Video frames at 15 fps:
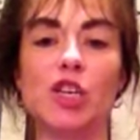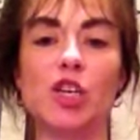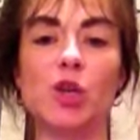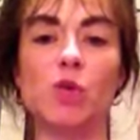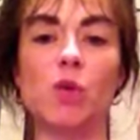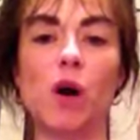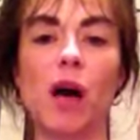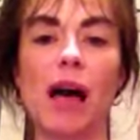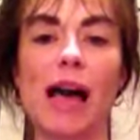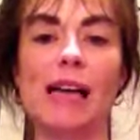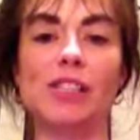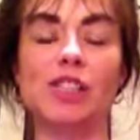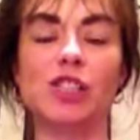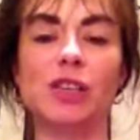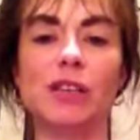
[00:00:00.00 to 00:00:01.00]
You will
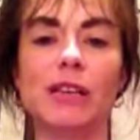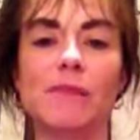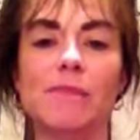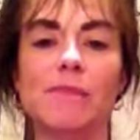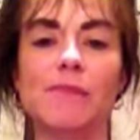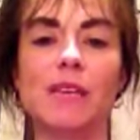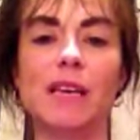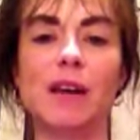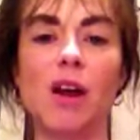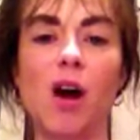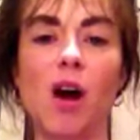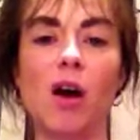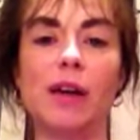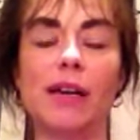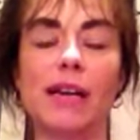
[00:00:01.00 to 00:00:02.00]
actually get
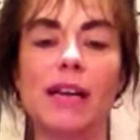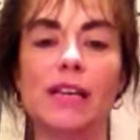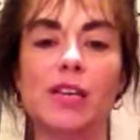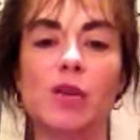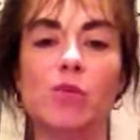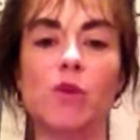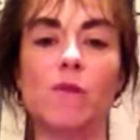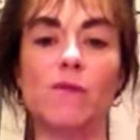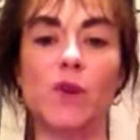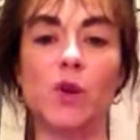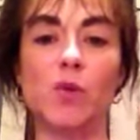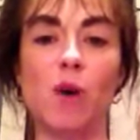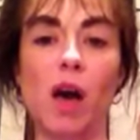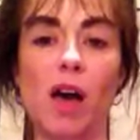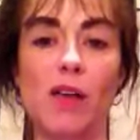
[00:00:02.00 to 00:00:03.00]
on and you will
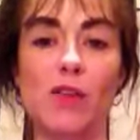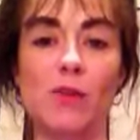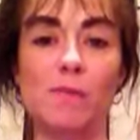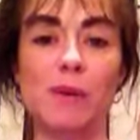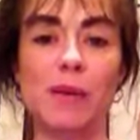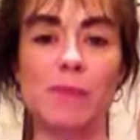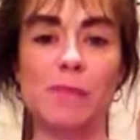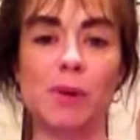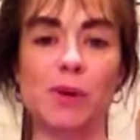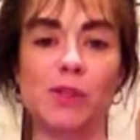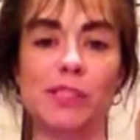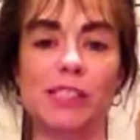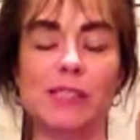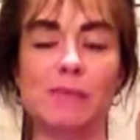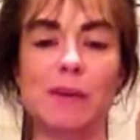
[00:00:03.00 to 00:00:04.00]
view other
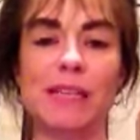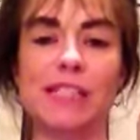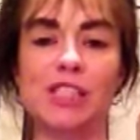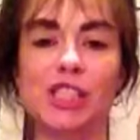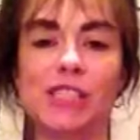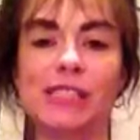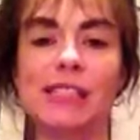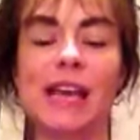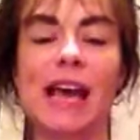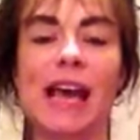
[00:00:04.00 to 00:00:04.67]
people's speeches,